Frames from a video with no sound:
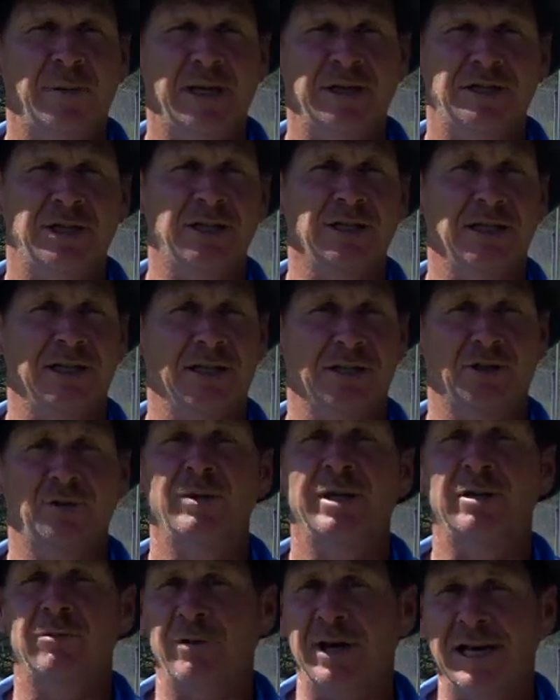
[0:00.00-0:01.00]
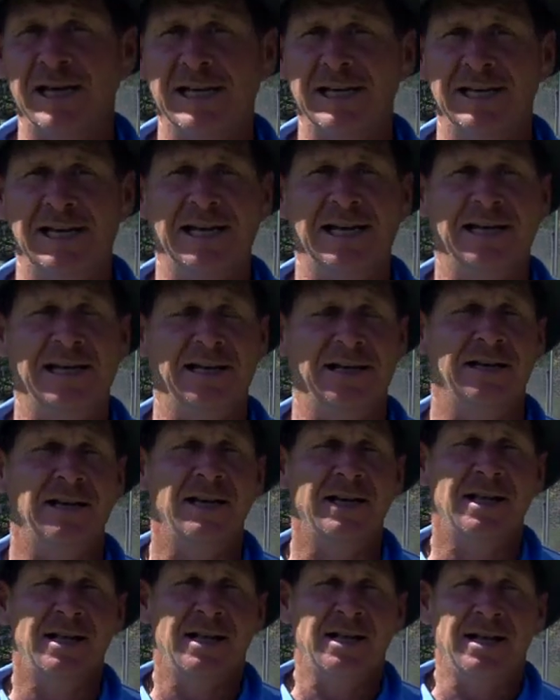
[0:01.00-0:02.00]
basically the swing weight and
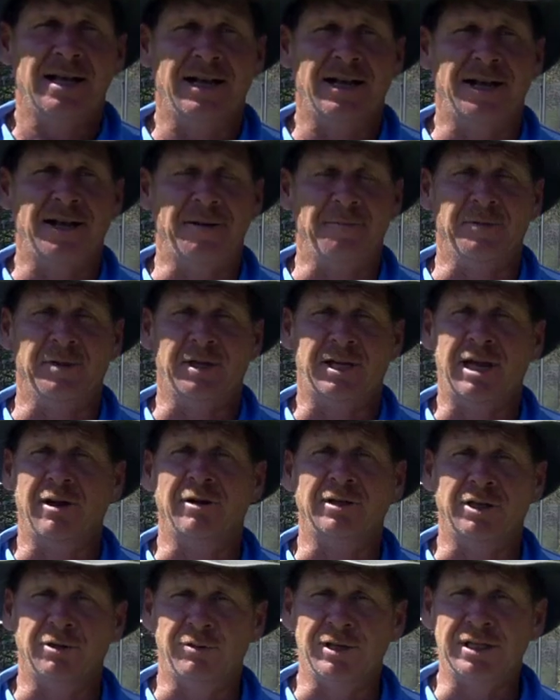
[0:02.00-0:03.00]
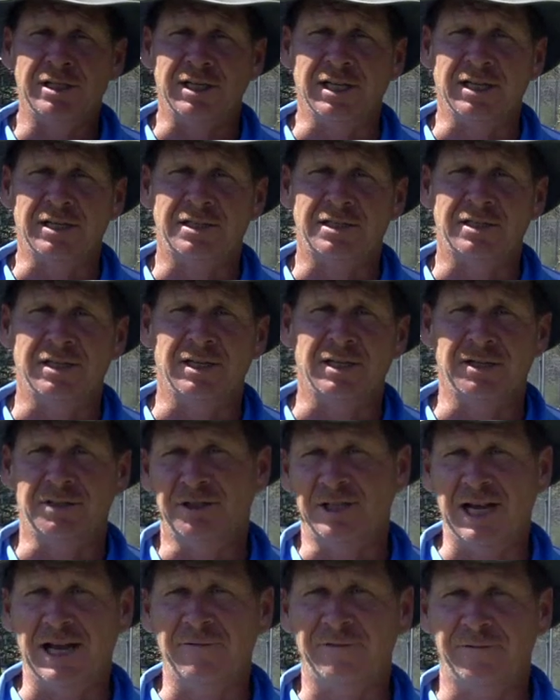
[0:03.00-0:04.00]
the characteristics,
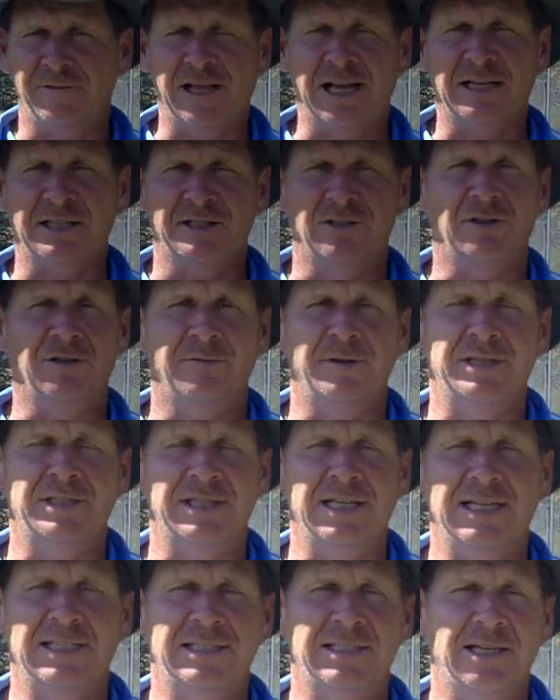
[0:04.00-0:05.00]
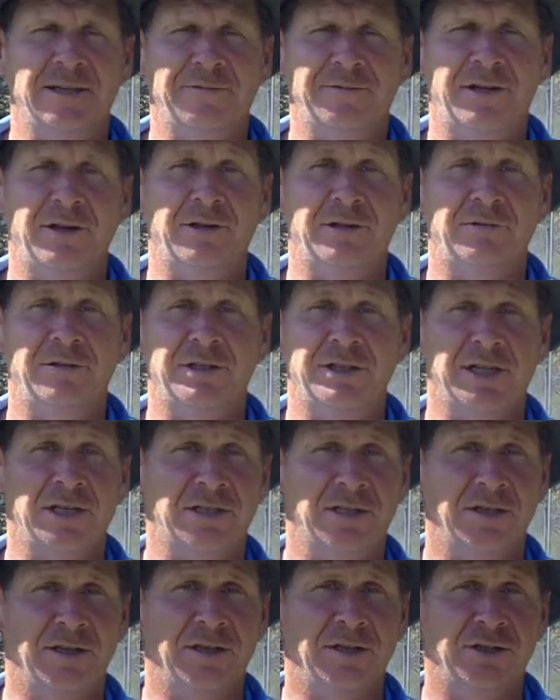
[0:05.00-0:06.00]
shaft flex, all the rest of that stuff,
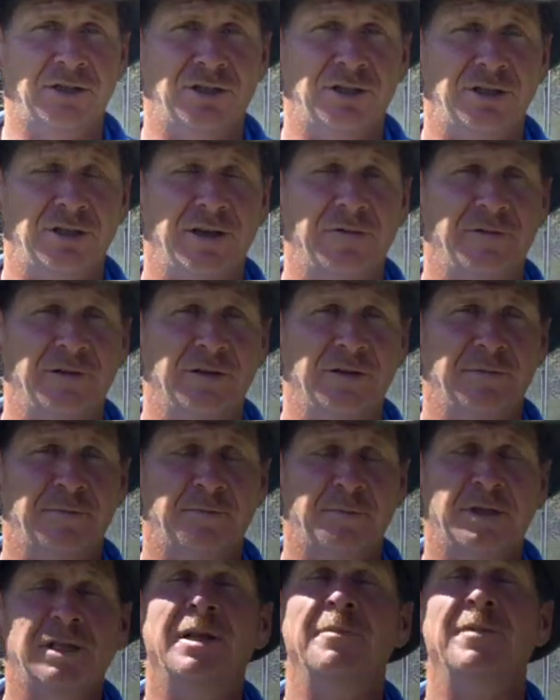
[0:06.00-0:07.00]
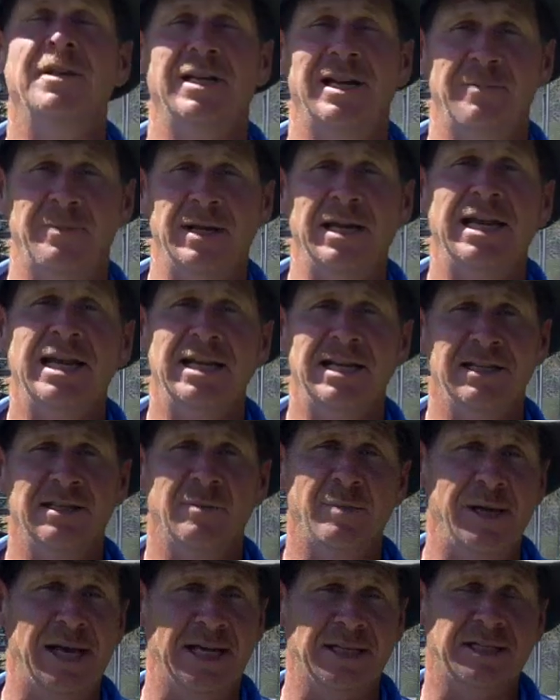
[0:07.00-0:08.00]
characteristics of the club that I've been hitting
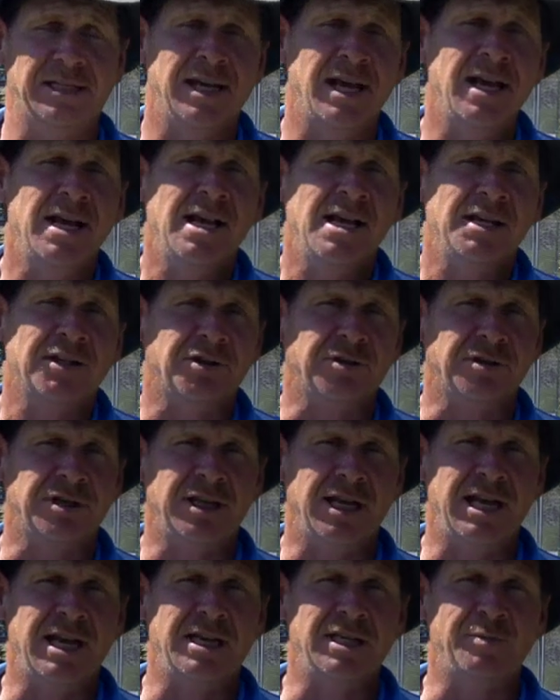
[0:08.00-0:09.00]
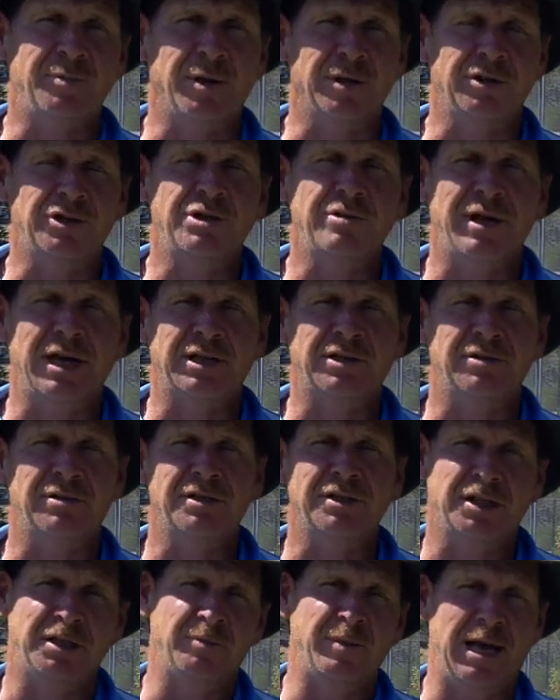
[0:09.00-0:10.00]
the best. So today he's built two
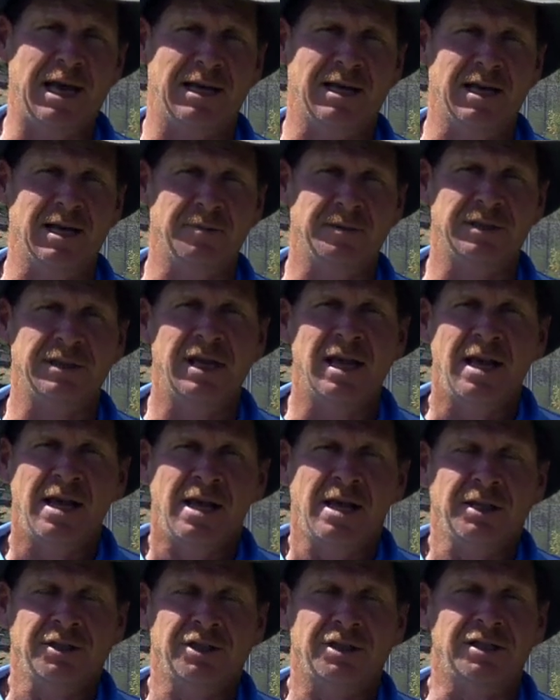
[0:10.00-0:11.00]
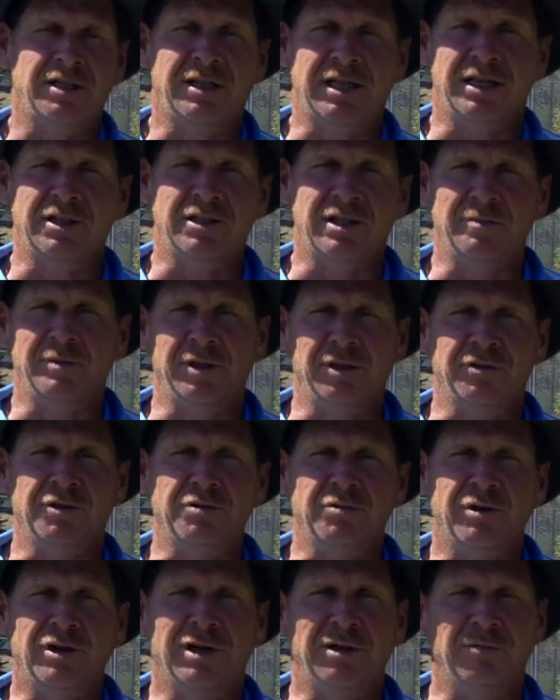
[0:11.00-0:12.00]
extras as backups, just in case something
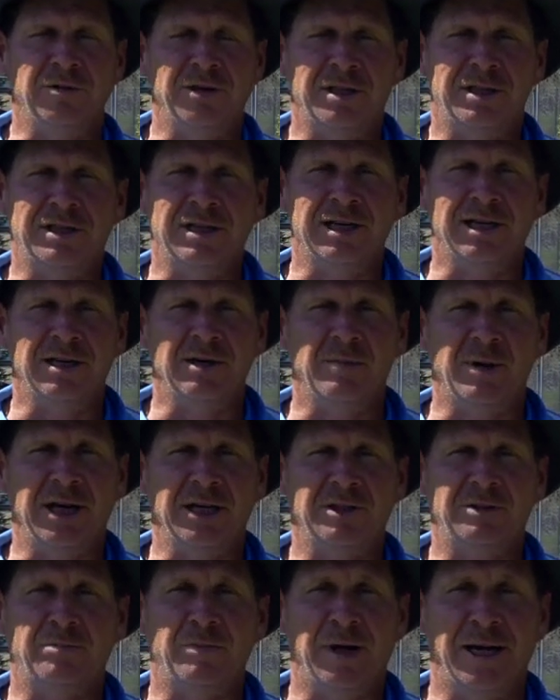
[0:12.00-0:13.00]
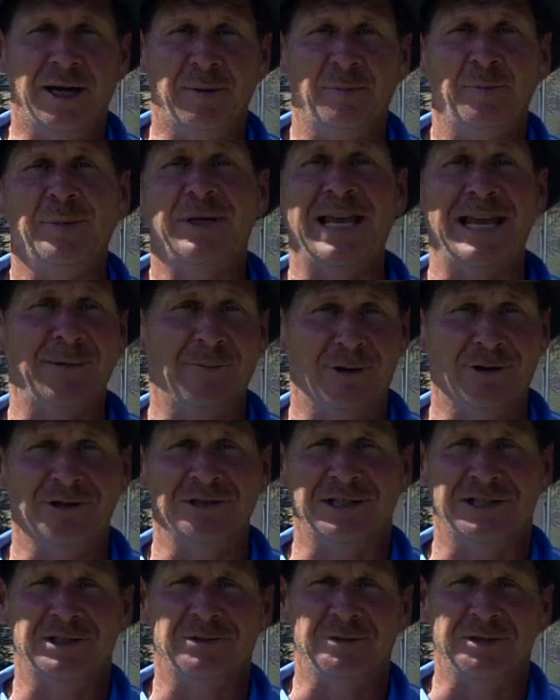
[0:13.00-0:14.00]
goes wrong with my
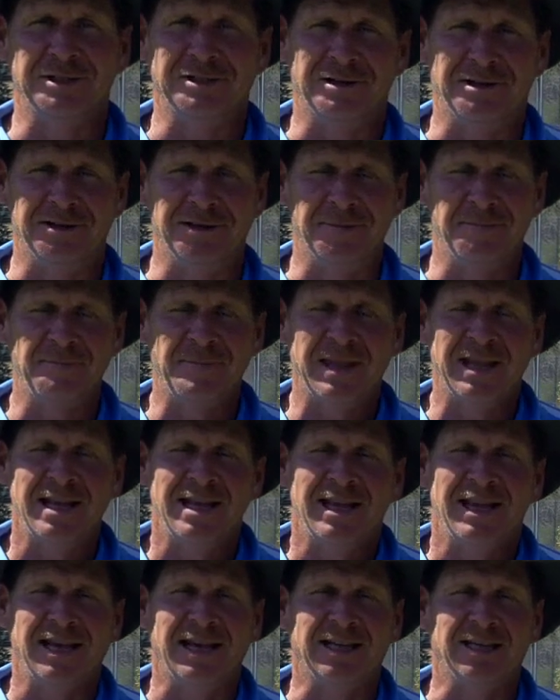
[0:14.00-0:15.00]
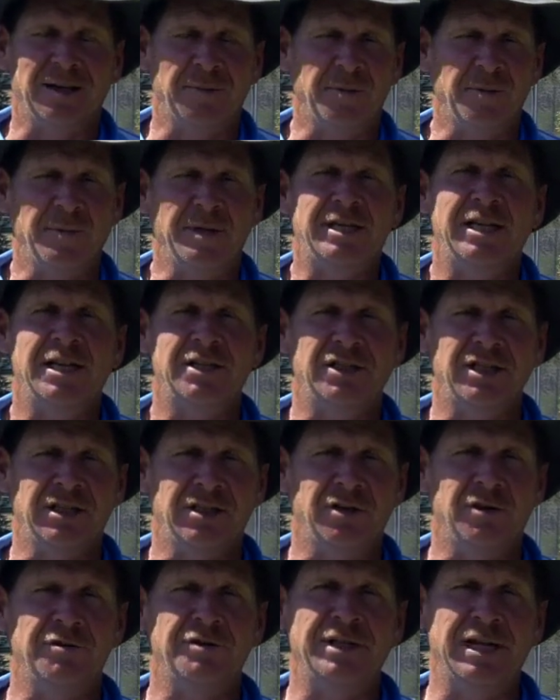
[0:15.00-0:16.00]
gamers, as we call them. And I'm going to be
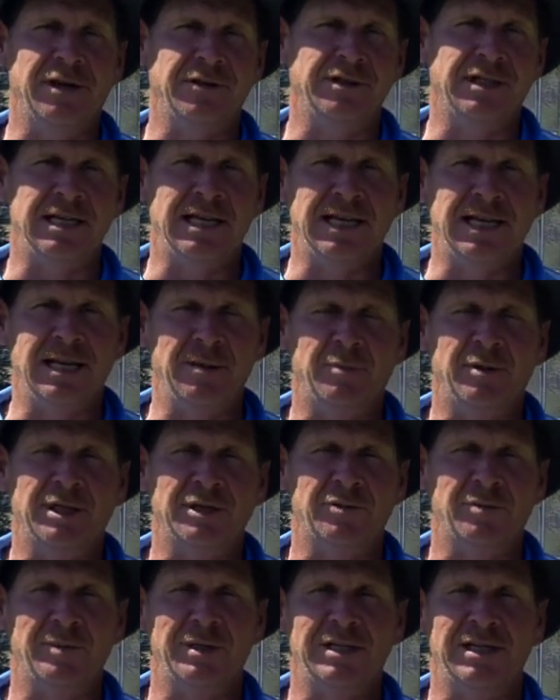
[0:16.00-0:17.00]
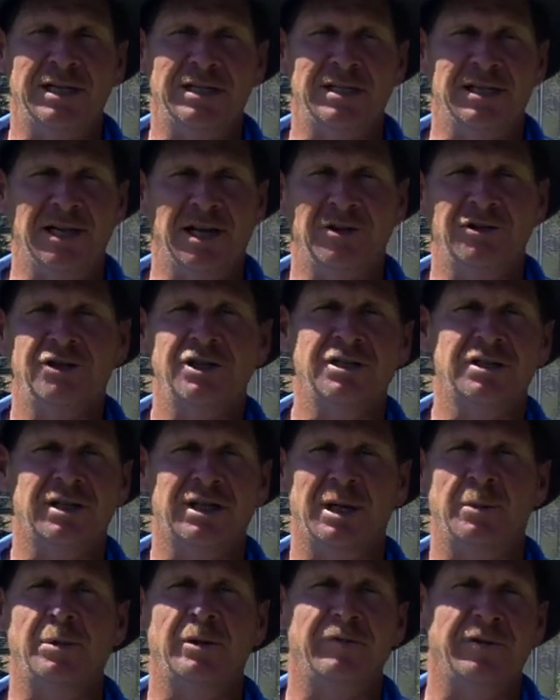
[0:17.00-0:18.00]
testing those out today, plus we'll be testing out just a
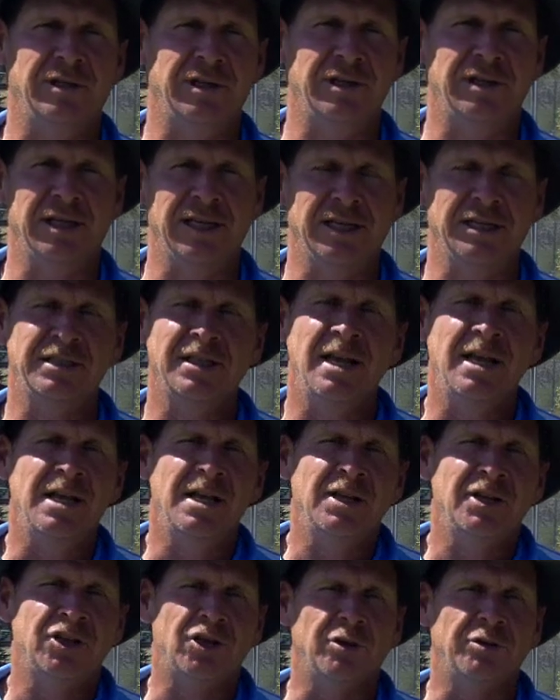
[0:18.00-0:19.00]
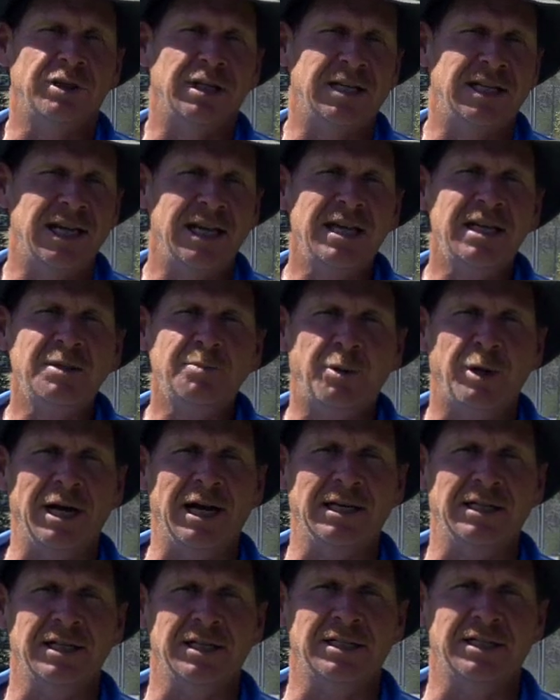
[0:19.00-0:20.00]
couple of other things. So today's
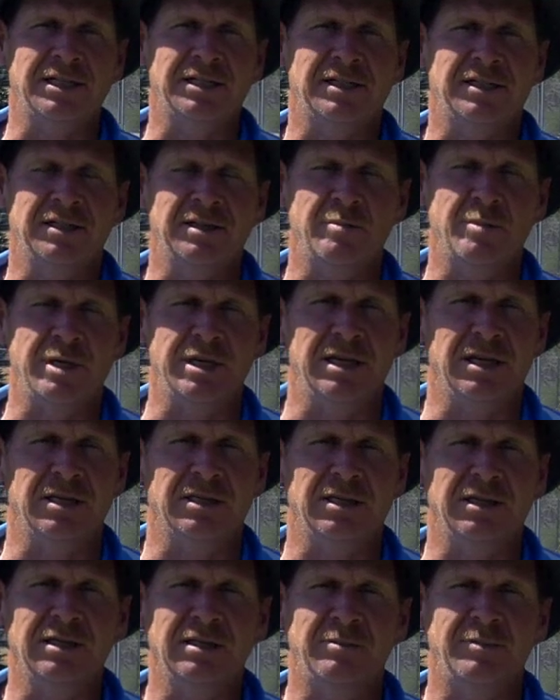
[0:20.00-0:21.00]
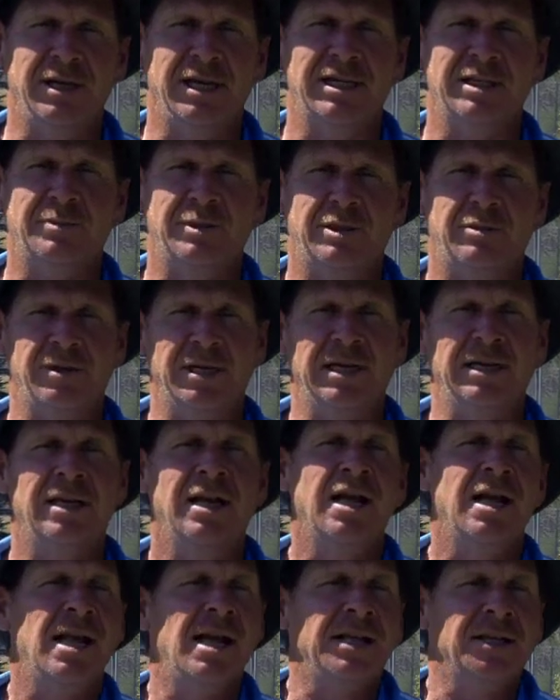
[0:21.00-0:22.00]
practice is going to be a little mix between
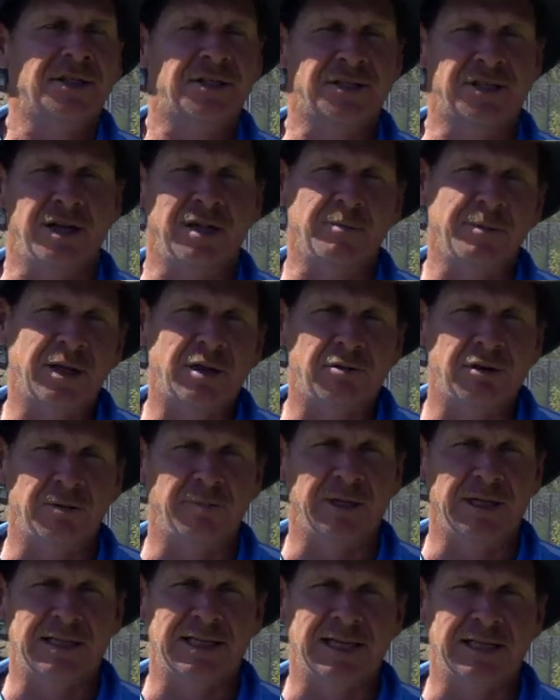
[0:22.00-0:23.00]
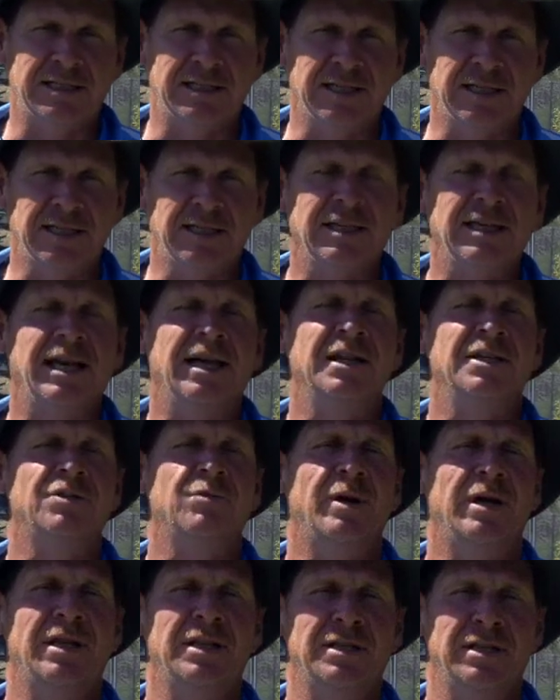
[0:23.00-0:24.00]
some equipment testing
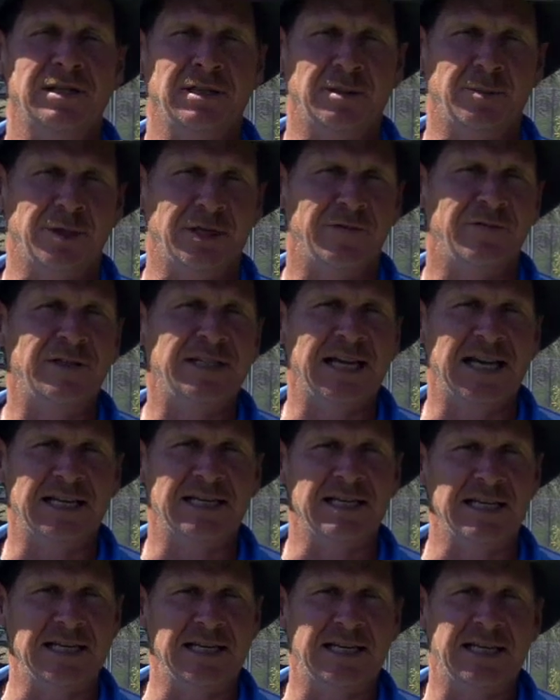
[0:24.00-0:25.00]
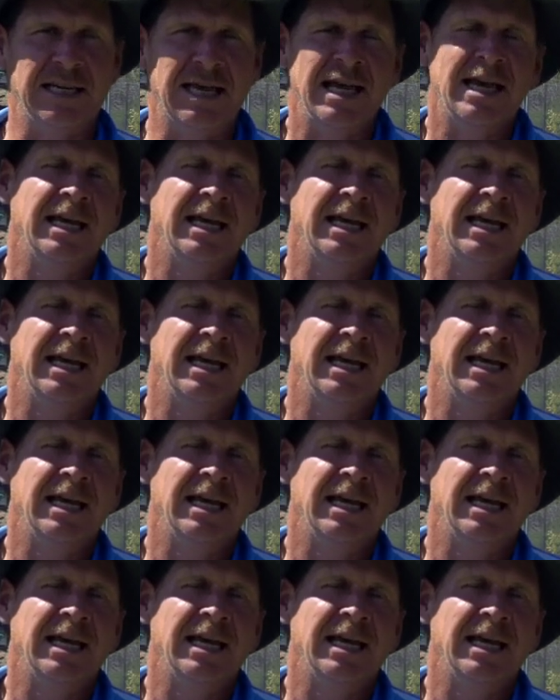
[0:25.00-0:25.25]
as well as a little bit of technique.